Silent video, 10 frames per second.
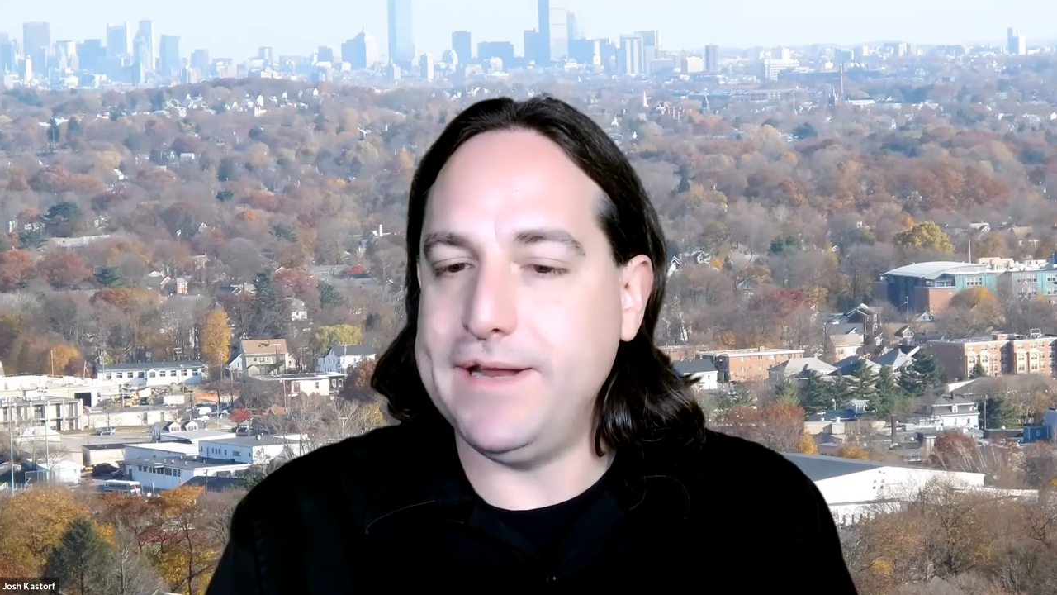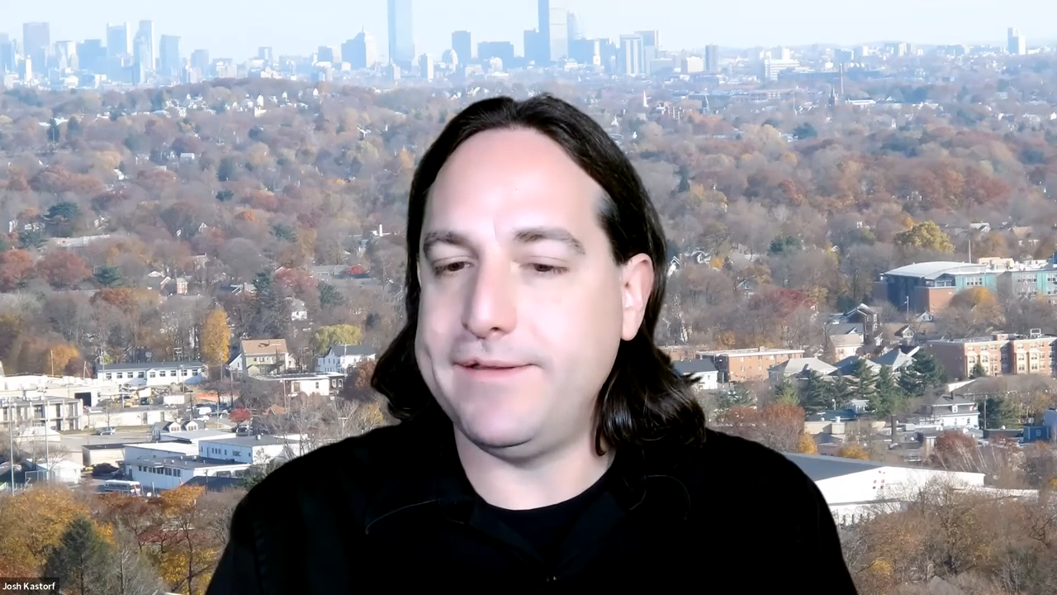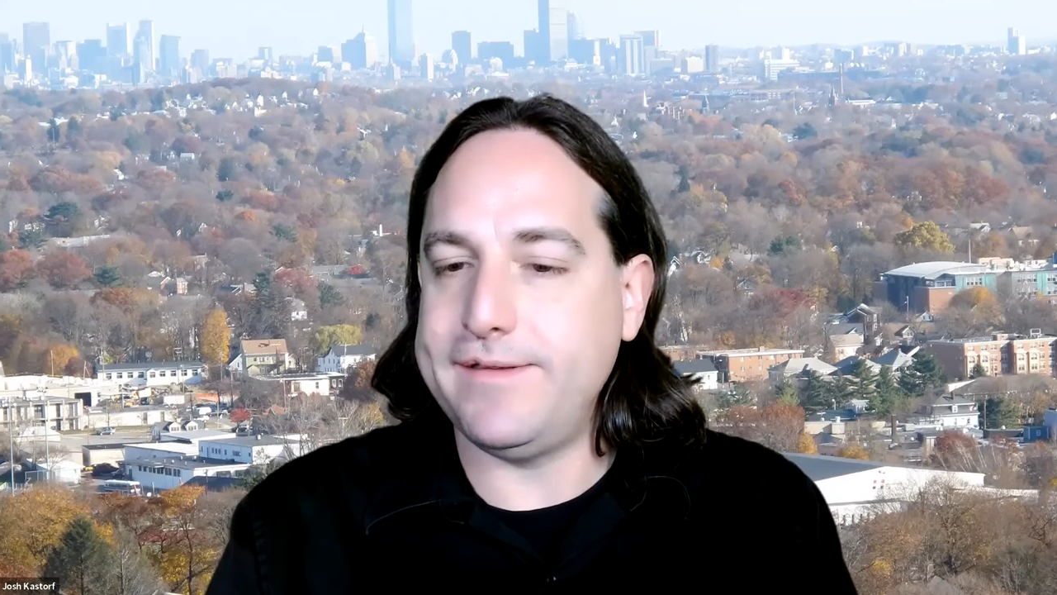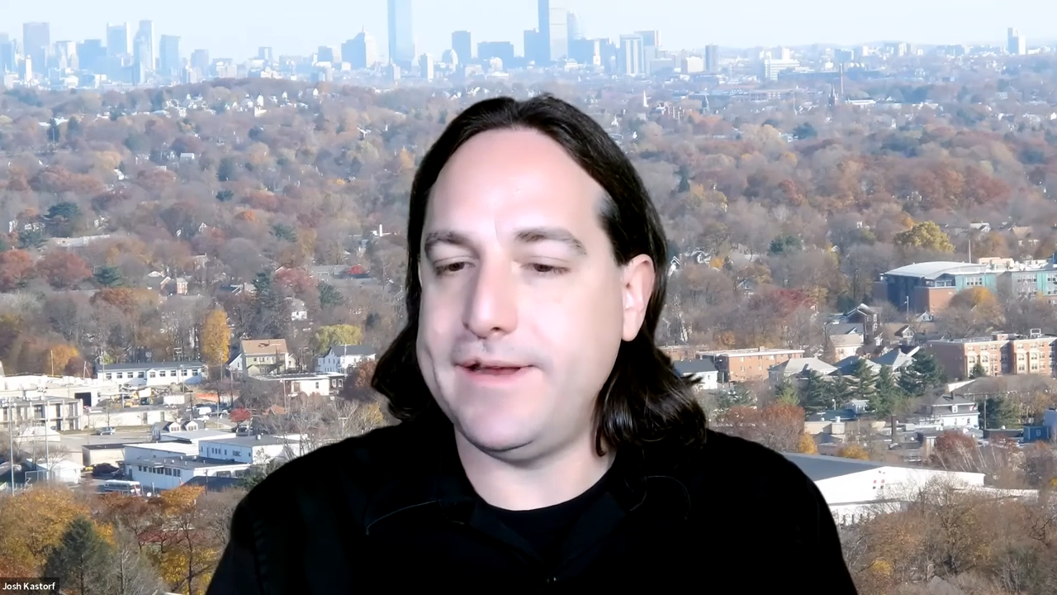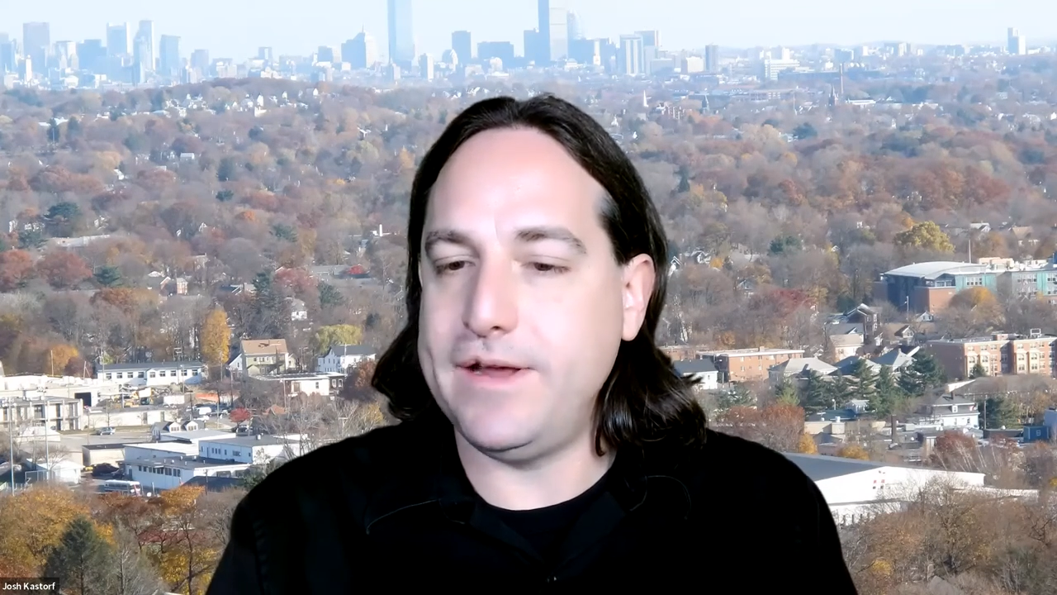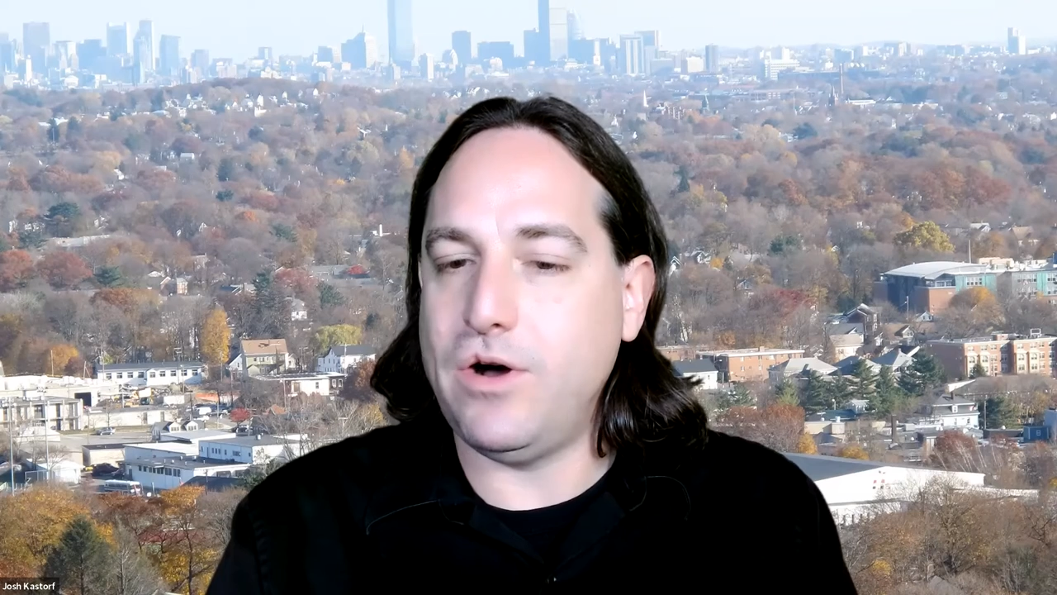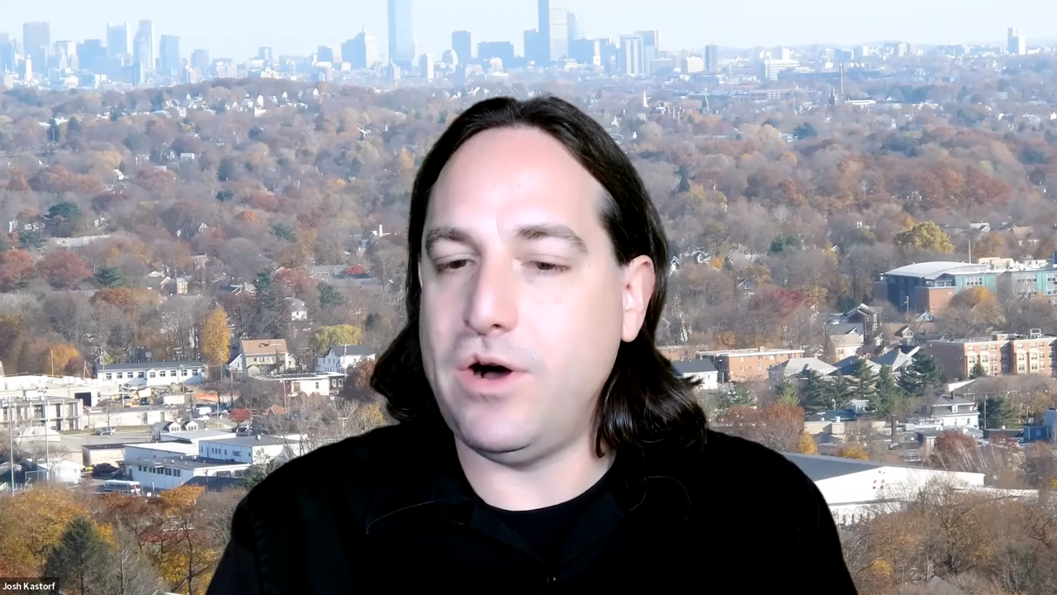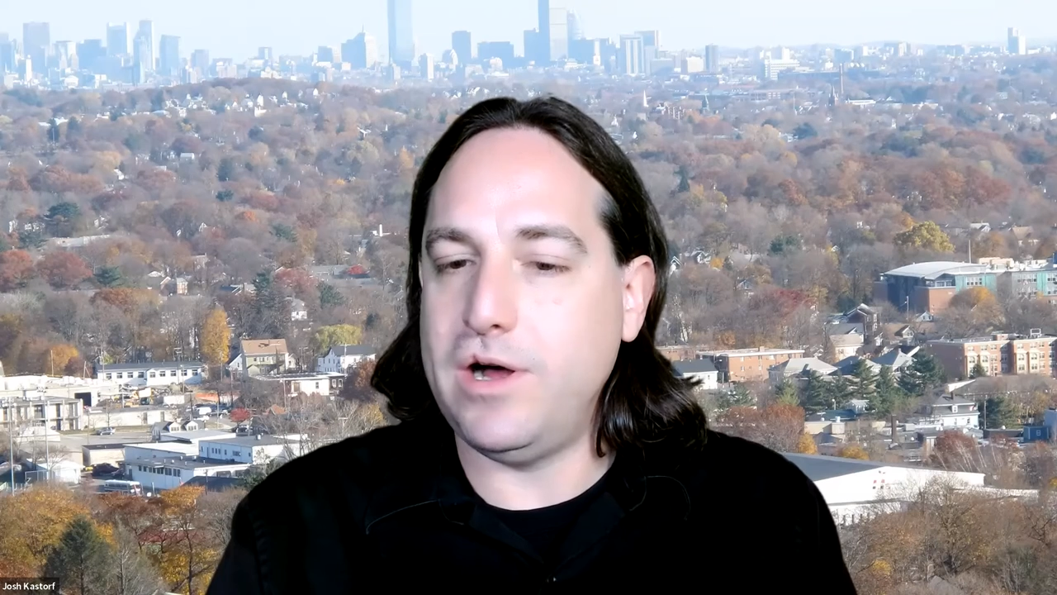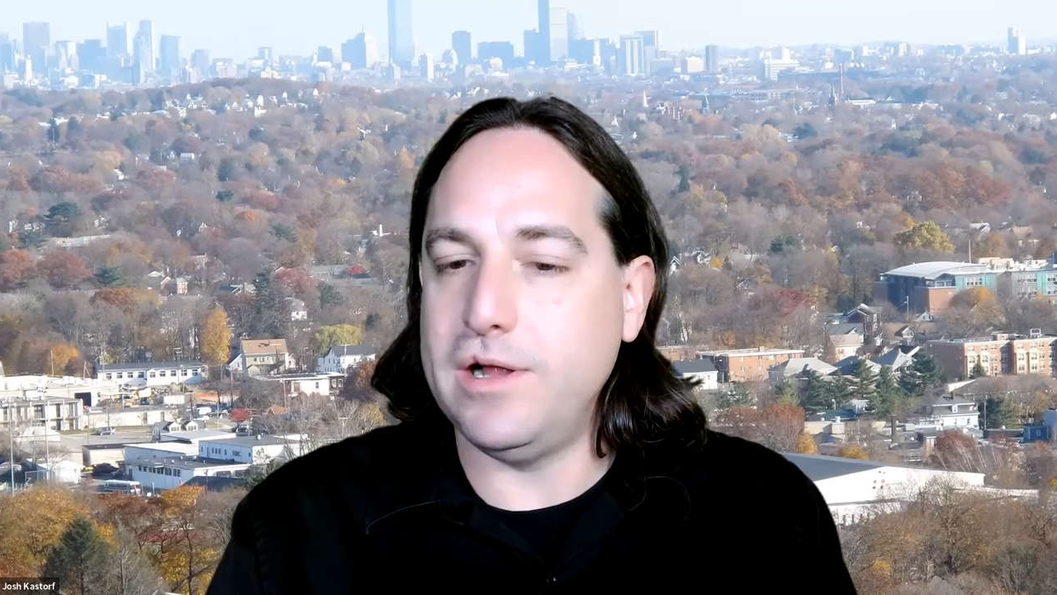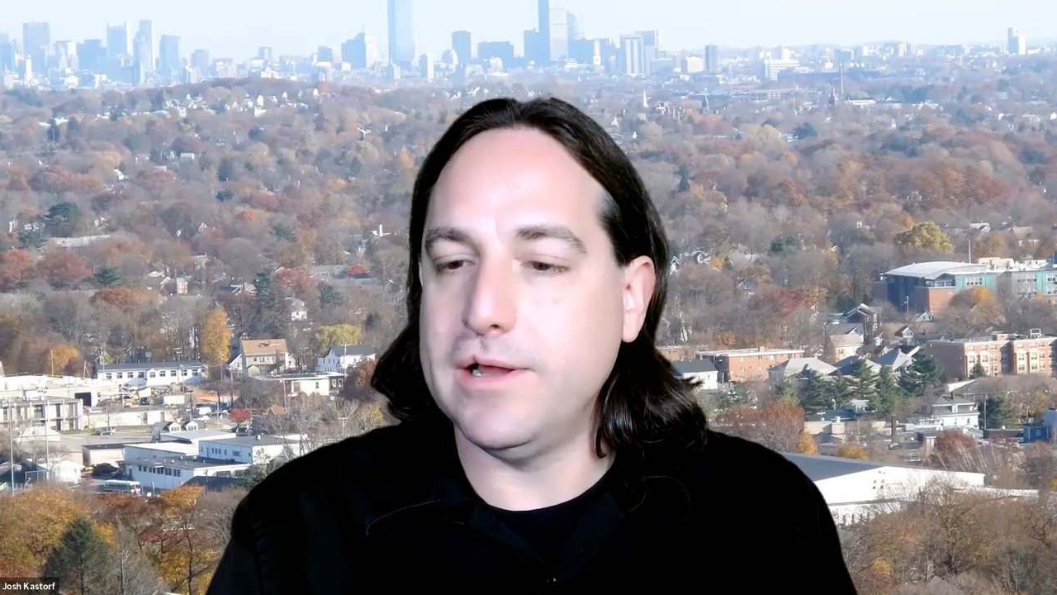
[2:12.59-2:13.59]
meet at City
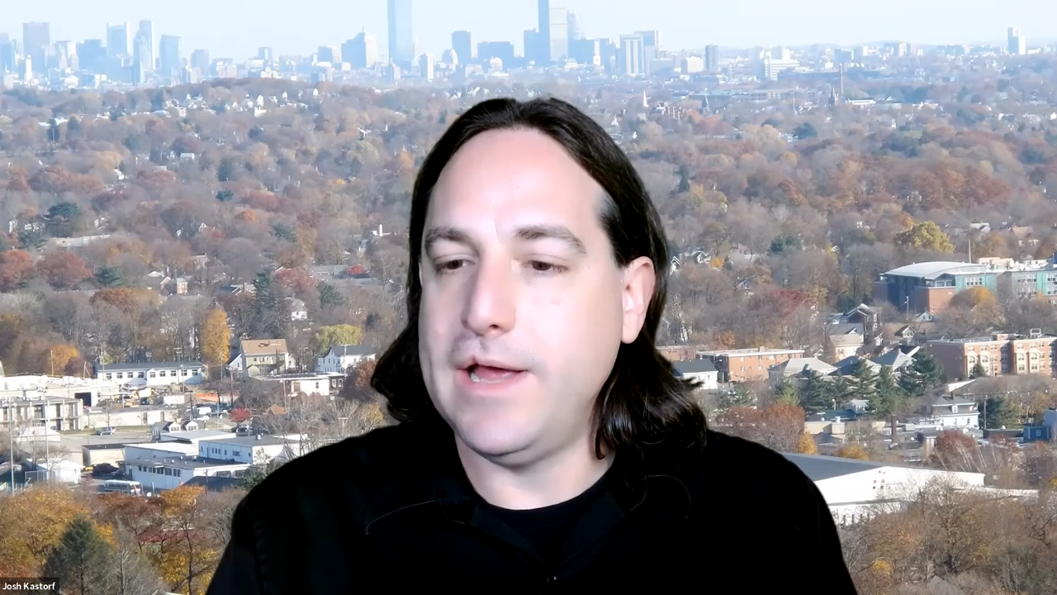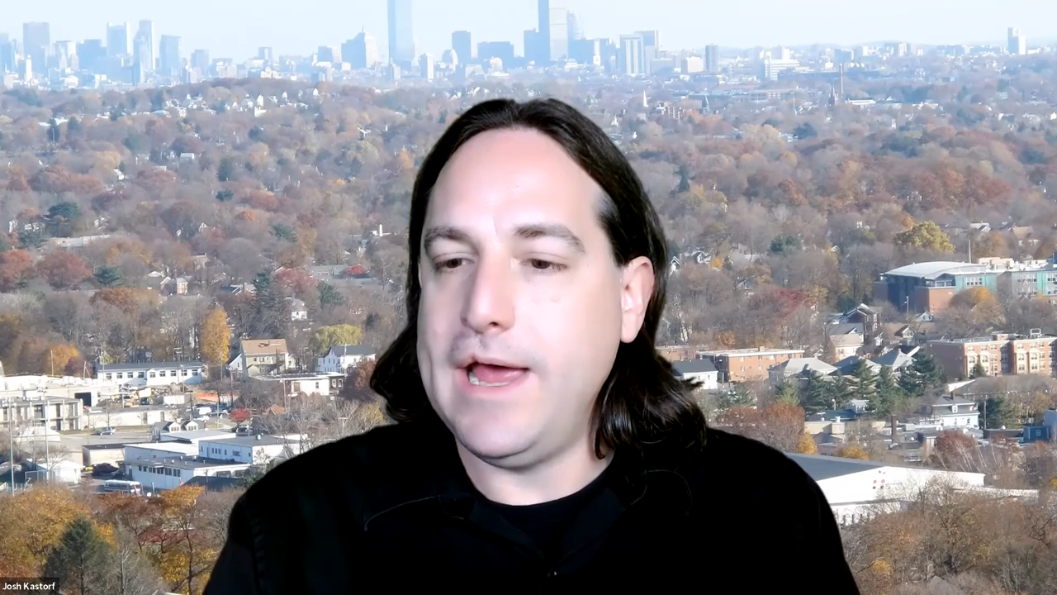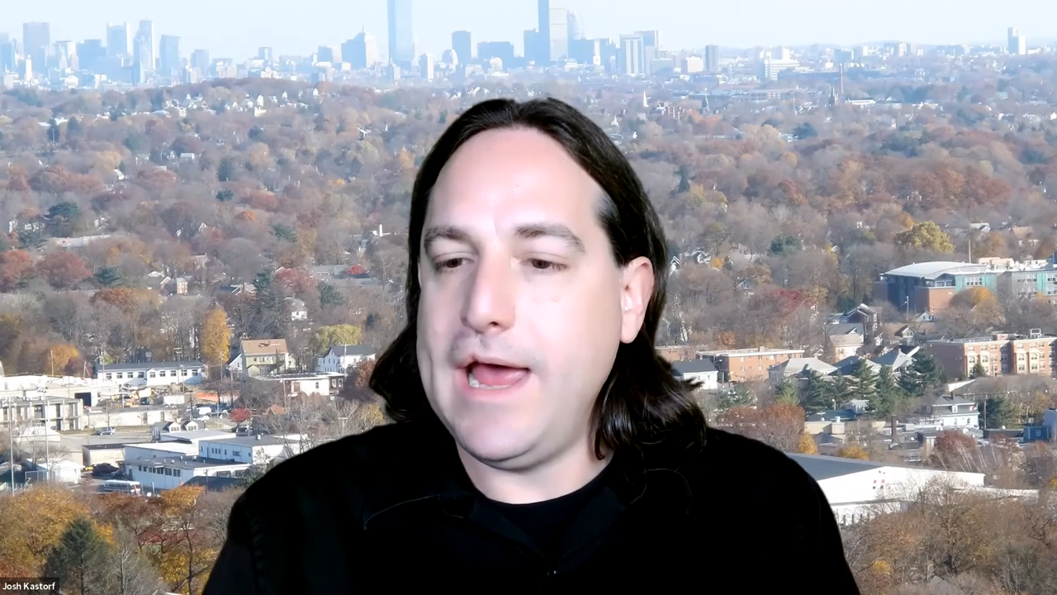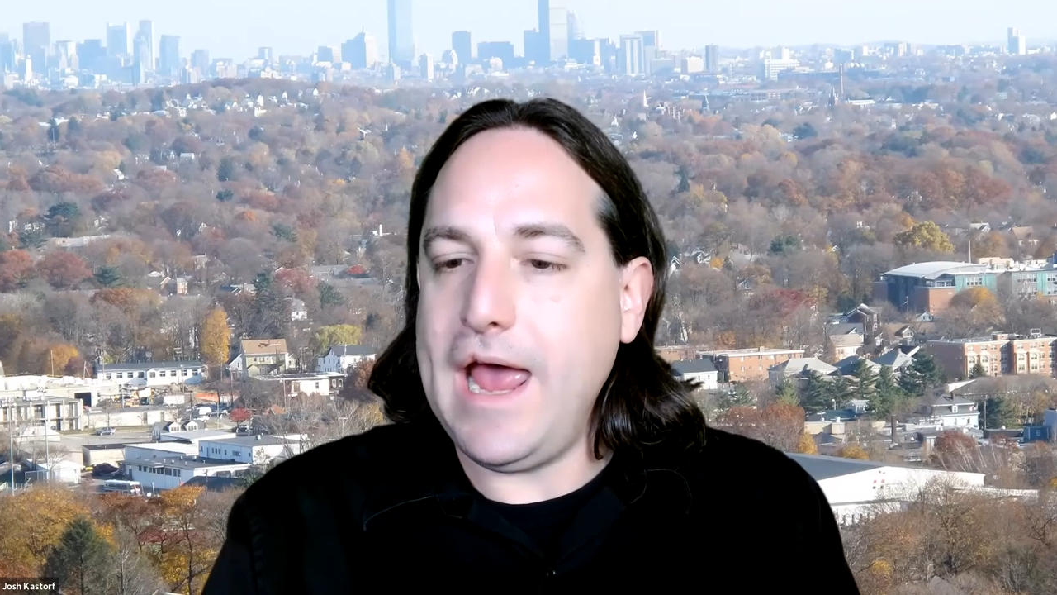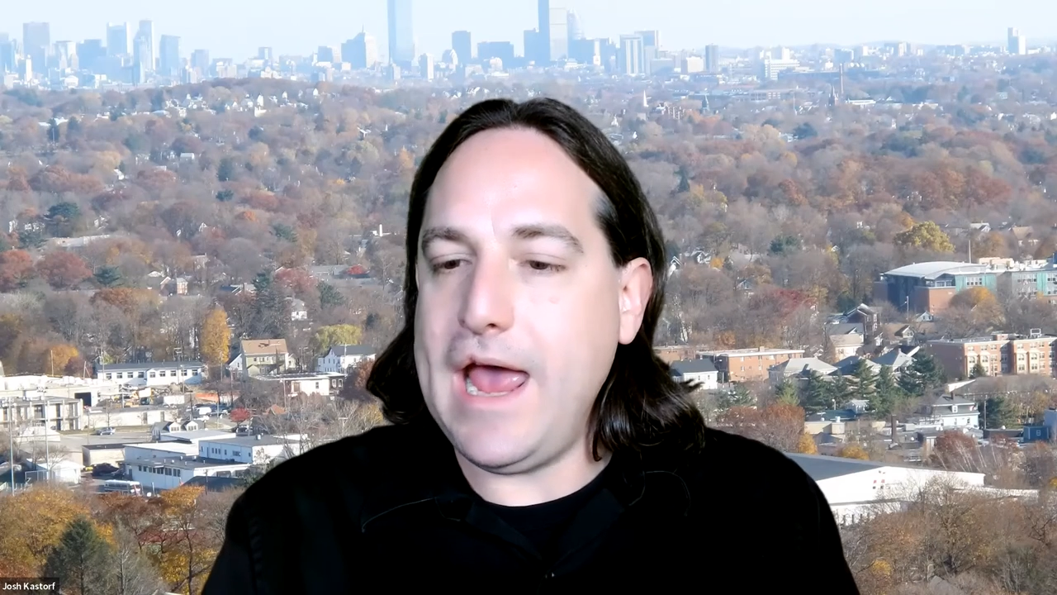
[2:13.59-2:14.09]
Hall.